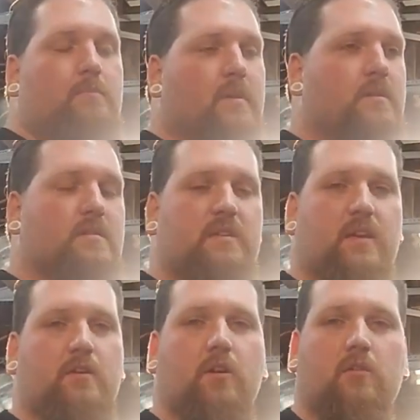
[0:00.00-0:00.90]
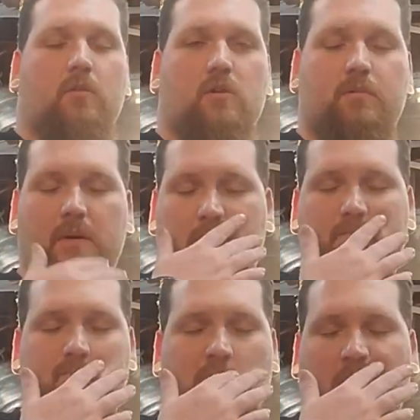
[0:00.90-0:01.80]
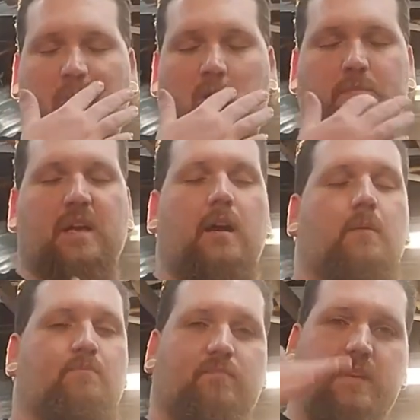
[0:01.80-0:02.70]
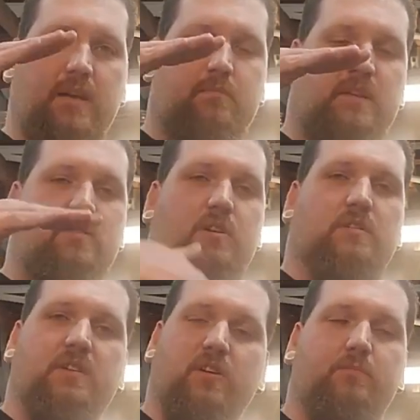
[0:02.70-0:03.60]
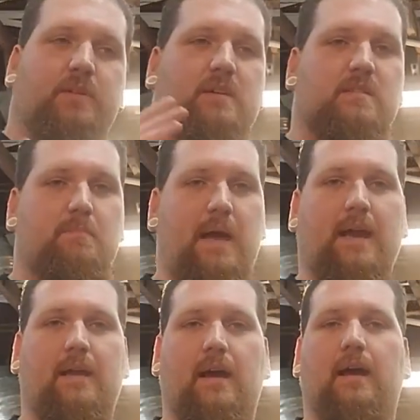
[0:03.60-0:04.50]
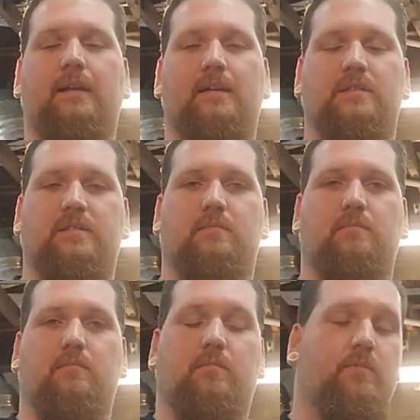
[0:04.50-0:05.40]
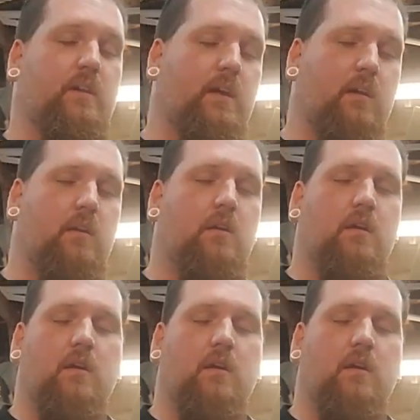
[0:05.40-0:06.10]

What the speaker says: But the second you go to roll them up or roll them down, they start to tilt because the back guide isn't there.